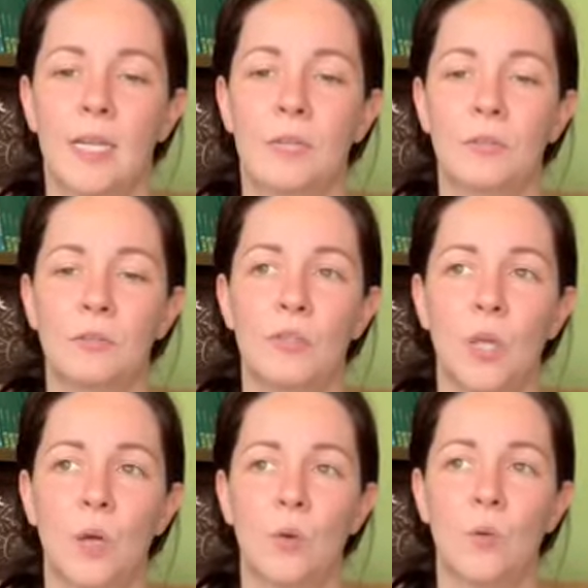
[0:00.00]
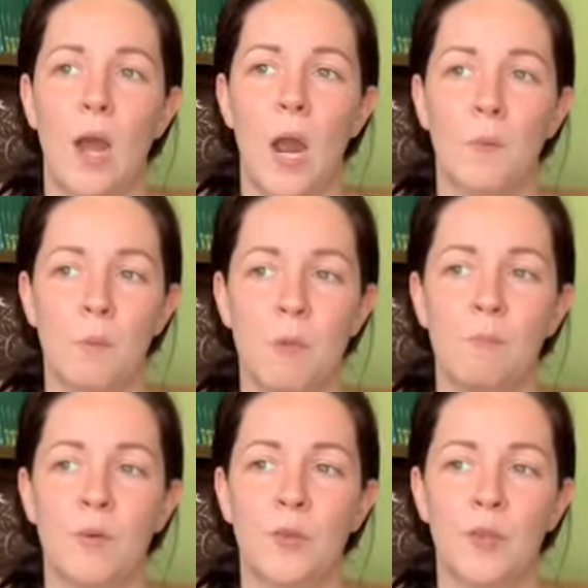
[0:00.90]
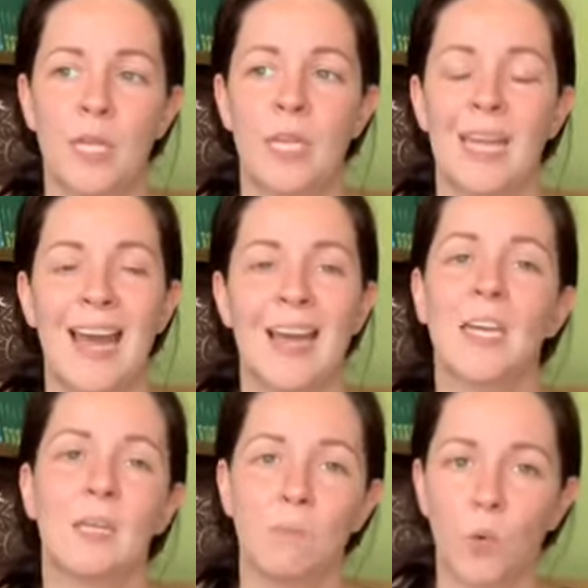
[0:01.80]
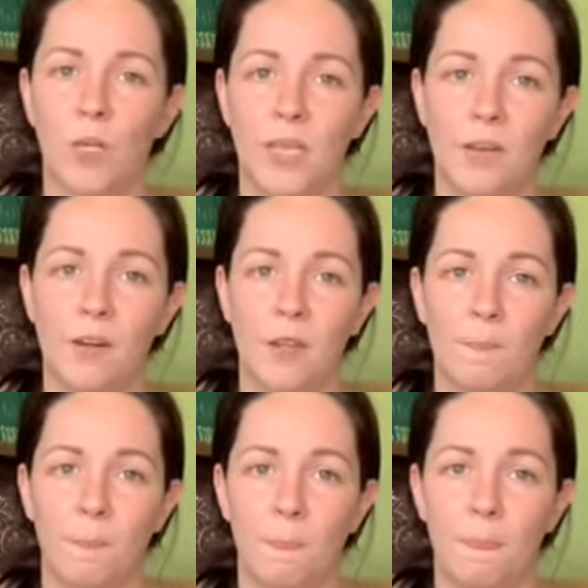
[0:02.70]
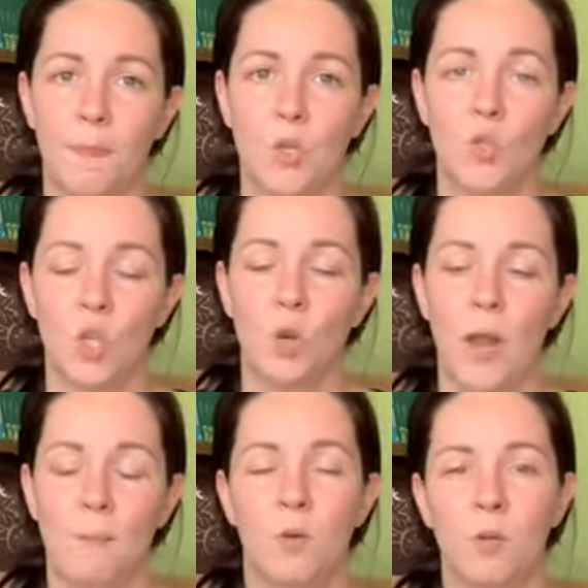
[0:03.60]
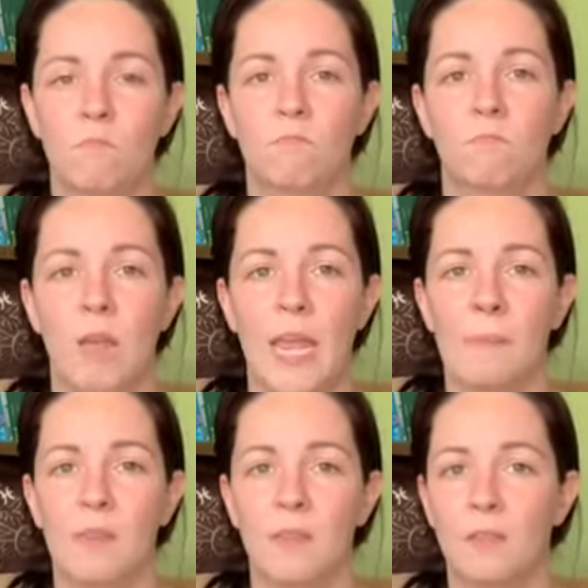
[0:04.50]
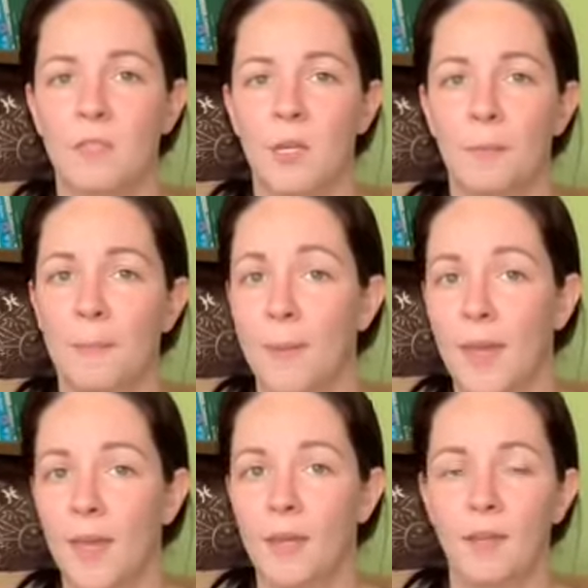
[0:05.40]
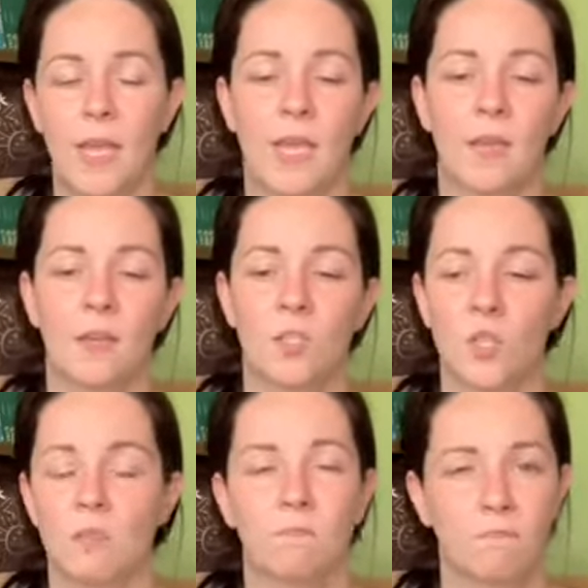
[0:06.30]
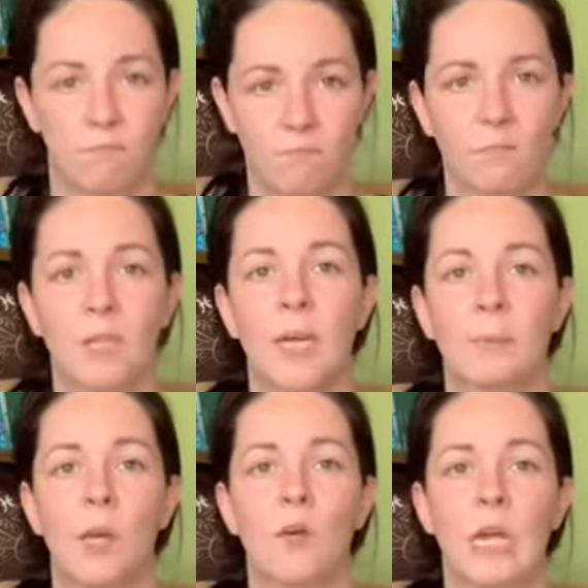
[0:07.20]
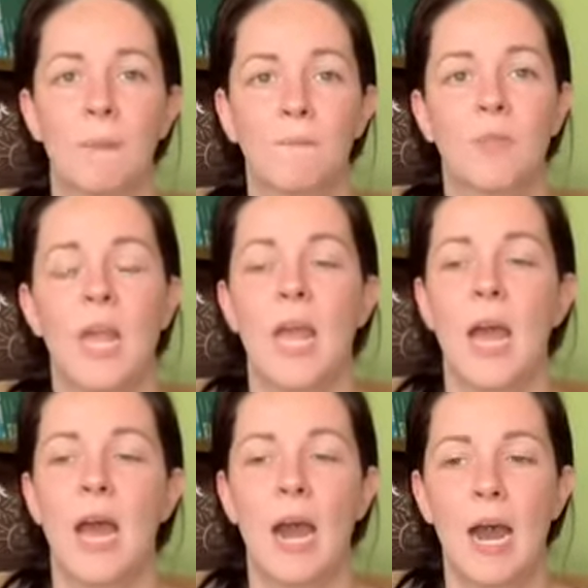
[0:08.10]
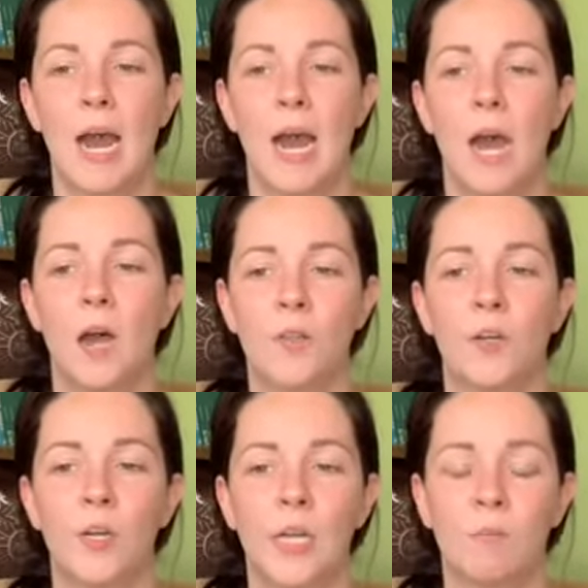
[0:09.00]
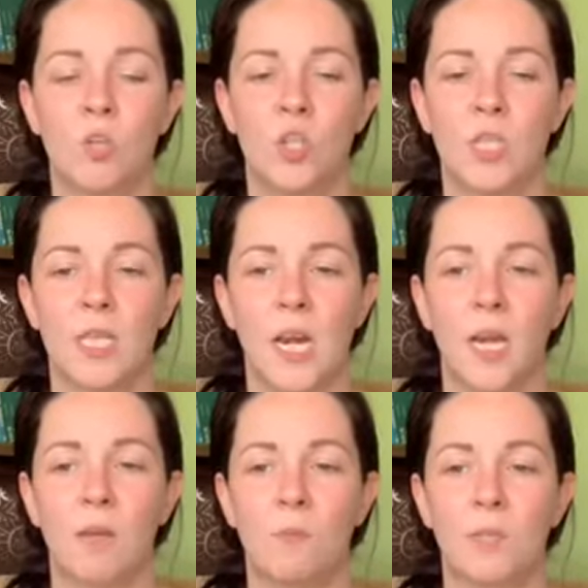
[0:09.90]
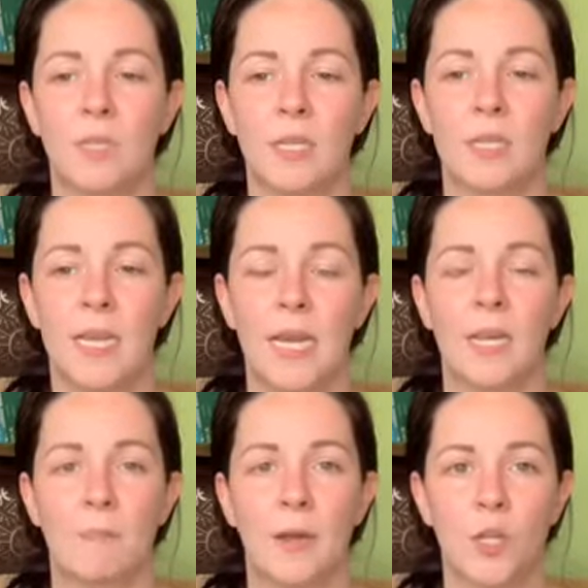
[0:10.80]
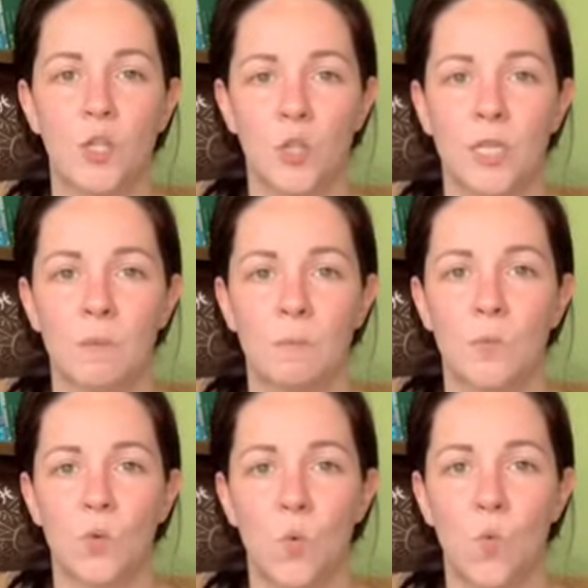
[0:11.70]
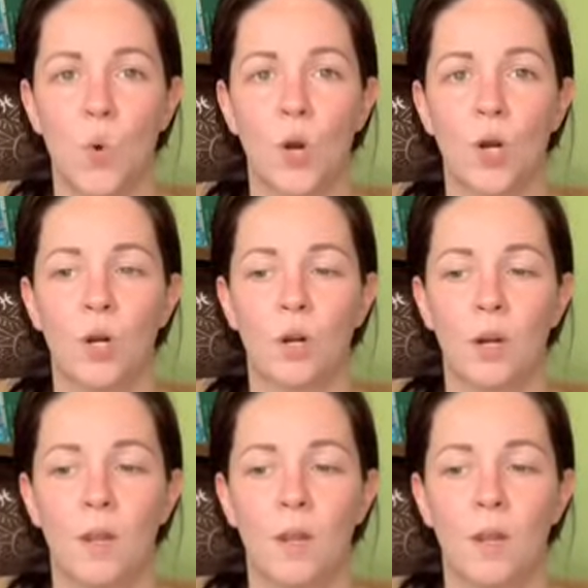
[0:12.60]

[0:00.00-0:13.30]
So I remember thinking I need more clarity. So I put amethyst near my bed and just kept going. Other images that I was getting in my dreams were,